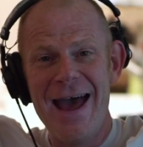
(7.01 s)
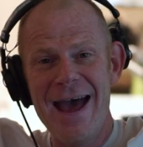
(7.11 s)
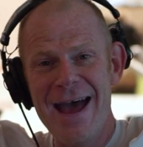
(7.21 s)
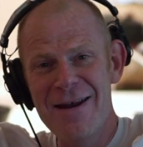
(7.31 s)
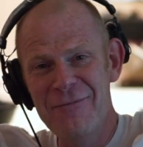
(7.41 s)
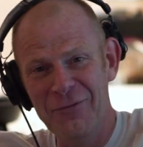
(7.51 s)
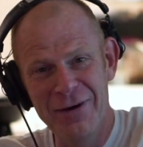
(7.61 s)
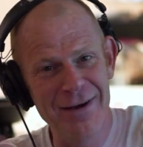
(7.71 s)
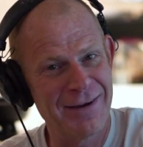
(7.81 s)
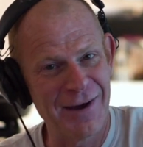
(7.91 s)
And
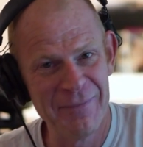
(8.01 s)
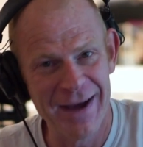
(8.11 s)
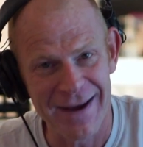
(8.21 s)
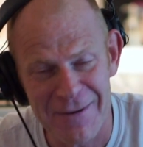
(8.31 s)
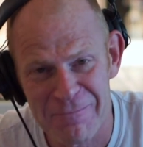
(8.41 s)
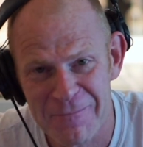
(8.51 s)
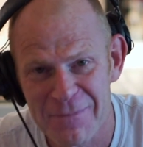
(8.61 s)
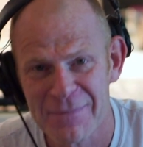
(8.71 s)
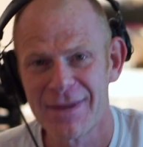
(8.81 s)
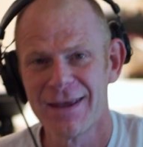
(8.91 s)
welcome back
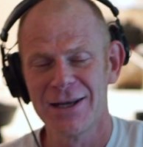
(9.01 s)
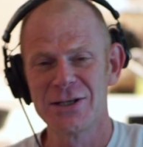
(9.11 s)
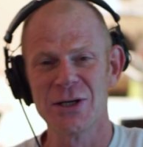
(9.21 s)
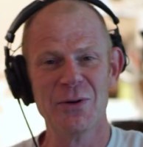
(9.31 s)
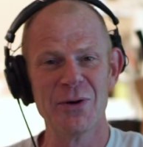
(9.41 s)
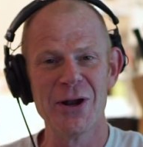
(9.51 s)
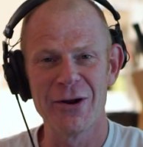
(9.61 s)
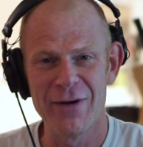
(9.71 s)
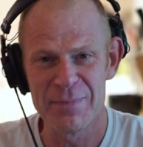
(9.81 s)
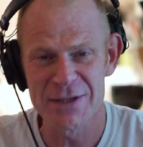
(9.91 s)
to
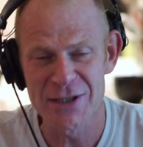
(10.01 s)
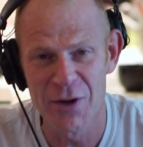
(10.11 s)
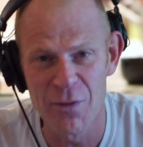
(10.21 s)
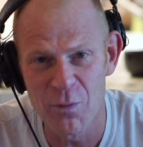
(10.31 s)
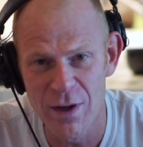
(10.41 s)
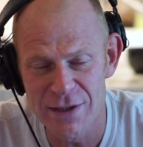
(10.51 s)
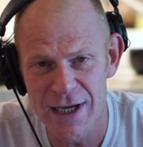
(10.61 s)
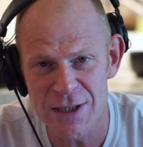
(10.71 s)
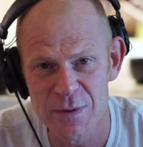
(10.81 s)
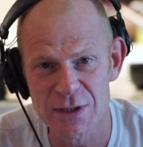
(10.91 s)
another episode of One
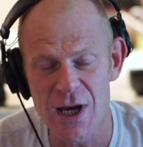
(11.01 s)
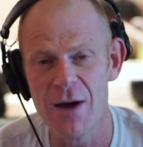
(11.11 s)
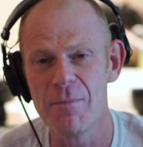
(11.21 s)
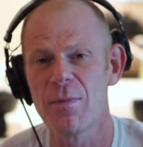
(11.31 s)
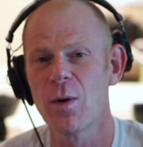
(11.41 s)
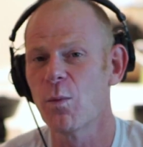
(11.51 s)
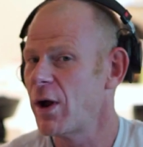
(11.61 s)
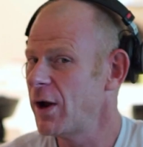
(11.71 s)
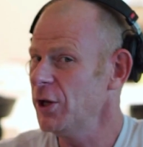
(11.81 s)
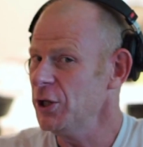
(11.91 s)
Takes with Tom,
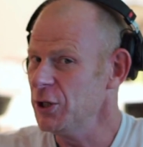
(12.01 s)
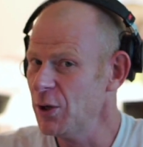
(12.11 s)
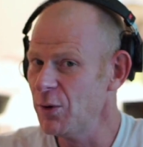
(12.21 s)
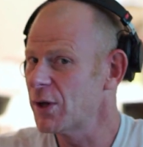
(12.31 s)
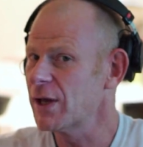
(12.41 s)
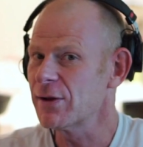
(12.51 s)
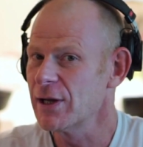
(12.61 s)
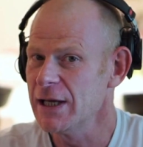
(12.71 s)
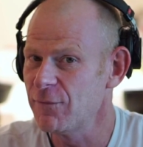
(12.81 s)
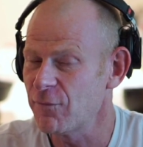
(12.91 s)
where you can
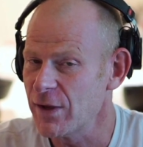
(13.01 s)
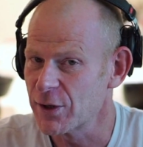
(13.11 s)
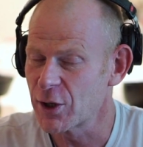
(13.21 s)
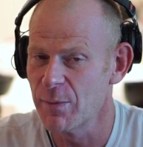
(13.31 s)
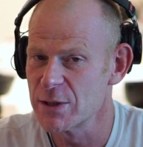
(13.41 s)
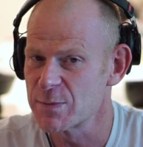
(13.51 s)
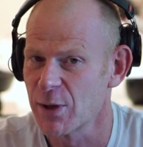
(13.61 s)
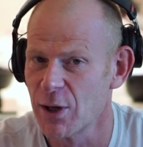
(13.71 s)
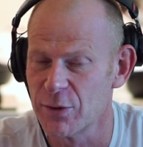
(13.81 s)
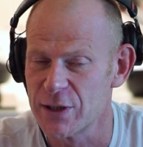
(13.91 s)
leave in the comments
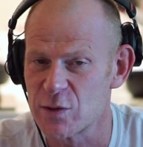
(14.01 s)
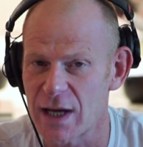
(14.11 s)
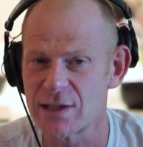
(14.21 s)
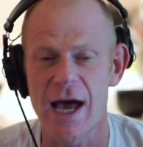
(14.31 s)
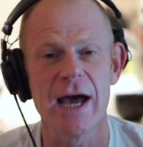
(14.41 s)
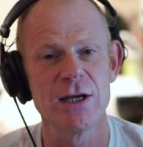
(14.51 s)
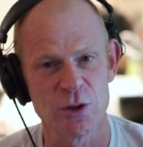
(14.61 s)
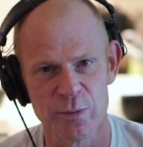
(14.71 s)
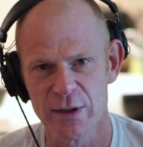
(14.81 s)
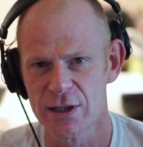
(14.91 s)
below the tracks I
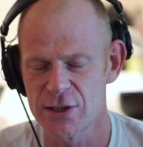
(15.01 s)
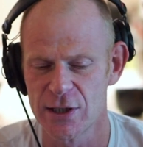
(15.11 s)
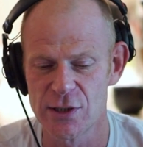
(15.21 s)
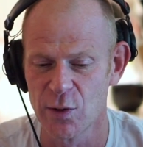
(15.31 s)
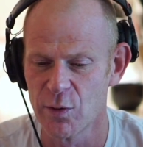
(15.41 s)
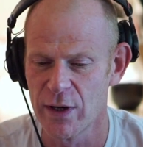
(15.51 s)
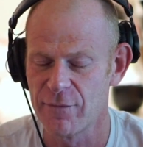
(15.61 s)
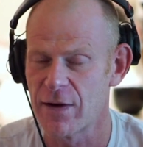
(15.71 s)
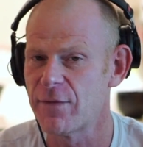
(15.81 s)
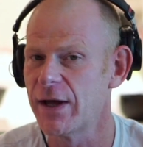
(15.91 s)
should be listening to. And
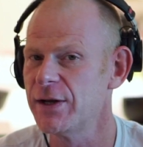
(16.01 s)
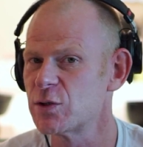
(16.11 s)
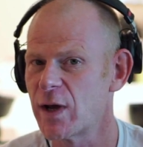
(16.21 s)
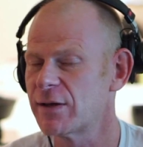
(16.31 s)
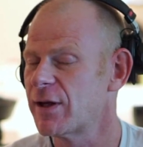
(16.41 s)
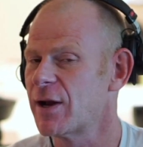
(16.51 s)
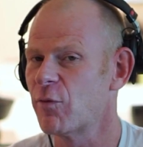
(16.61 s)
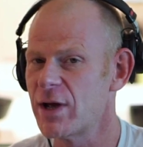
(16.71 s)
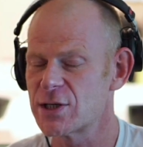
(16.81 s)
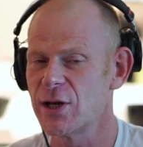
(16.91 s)
if I find a track that I'm
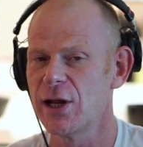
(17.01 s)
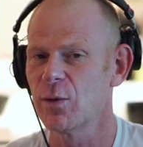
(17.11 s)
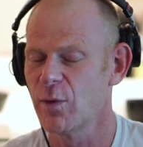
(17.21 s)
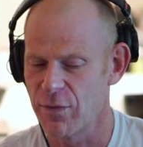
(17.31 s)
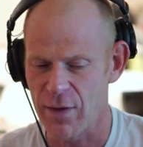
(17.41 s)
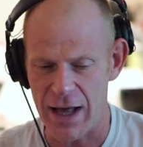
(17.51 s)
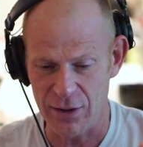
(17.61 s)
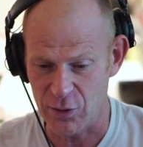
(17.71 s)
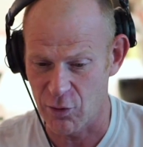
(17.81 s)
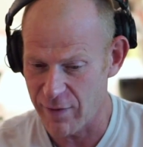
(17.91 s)
resonating with,
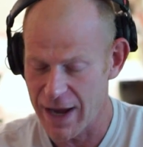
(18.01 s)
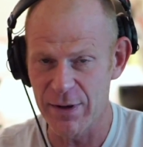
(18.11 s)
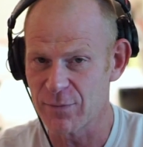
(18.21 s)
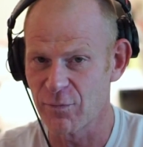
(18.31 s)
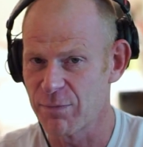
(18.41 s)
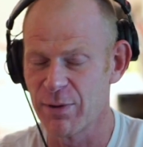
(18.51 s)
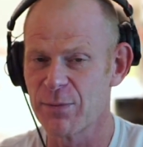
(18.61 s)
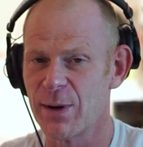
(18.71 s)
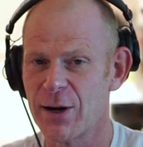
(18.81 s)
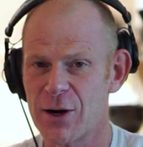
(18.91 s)
I'll grab it with
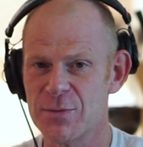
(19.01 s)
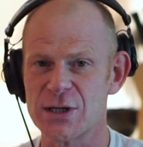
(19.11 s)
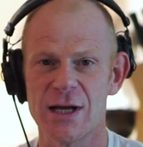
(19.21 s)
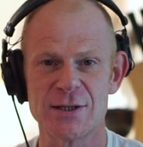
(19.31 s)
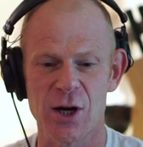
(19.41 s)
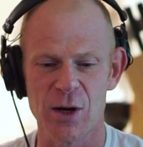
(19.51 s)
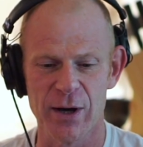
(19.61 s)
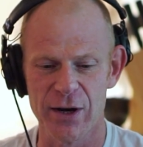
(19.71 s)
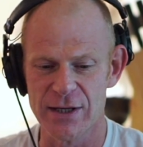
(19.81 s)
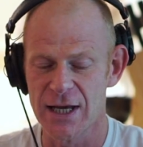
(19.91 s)
both my arms and talk
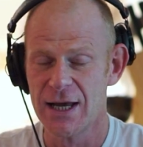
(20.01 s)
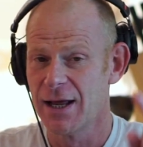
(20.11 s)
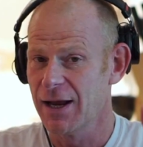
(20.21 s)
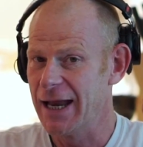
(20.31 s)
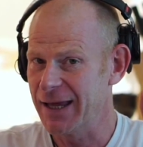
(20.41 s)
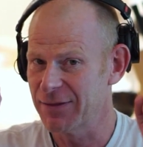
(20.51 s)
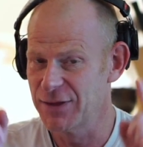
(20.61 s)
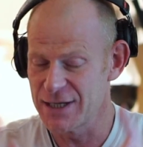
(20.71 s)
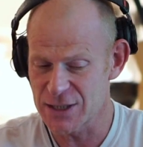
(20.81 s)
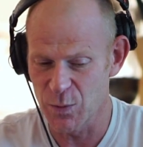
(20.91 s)
about it. Like
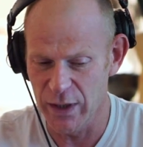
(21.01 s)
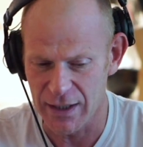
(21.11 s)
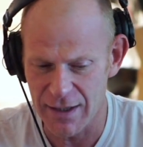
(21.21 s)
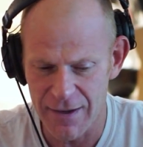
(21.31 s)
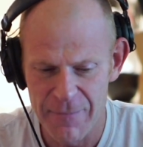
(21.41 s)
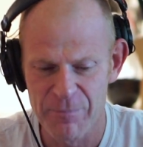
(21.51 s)
this week,